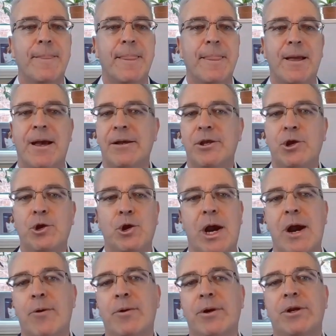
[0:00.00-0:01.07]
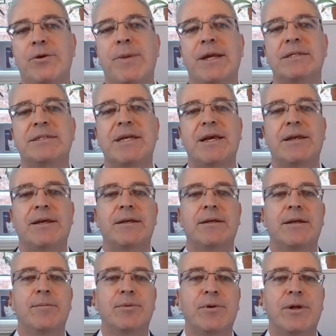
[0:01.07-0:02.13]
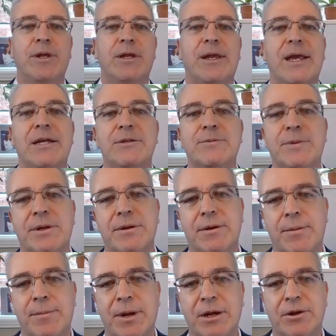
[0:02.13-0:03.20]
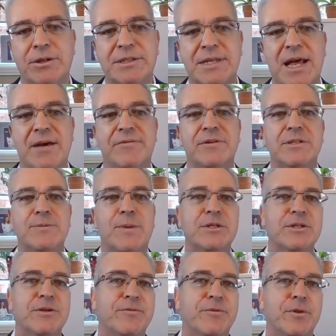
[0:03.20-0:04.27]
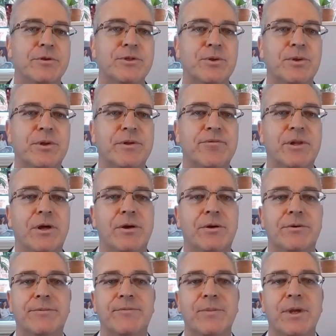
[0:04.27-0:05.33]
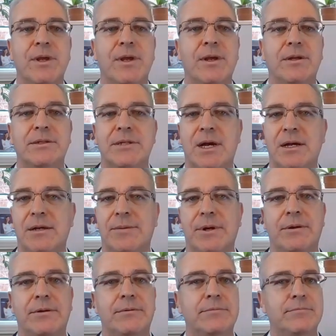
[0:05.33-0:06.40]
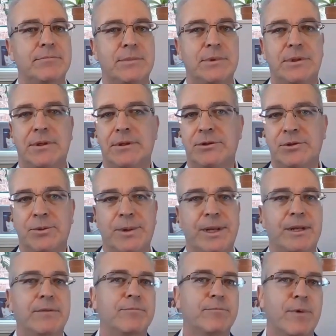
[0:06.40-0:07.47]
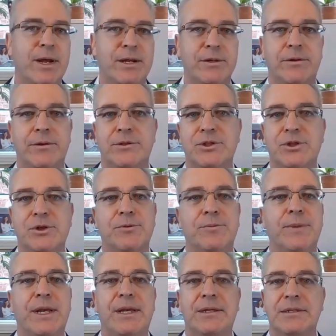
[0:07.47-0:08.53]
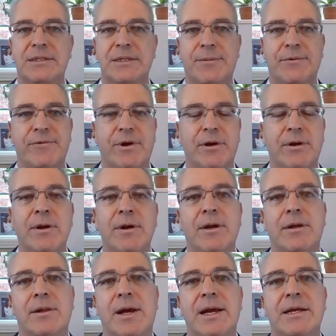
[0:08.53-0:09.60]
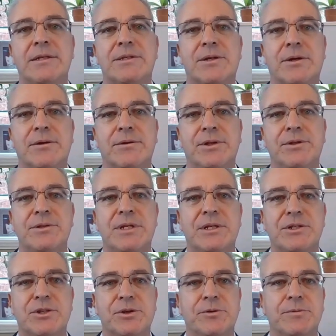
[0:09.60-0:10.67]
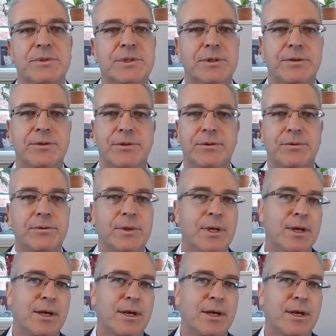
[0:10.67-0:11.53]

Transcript: How are you maintaining employee engagement among your staff, especially for those who live alone? Talk about doing regular Zoom meetings. Some of our clients are using Zoom to do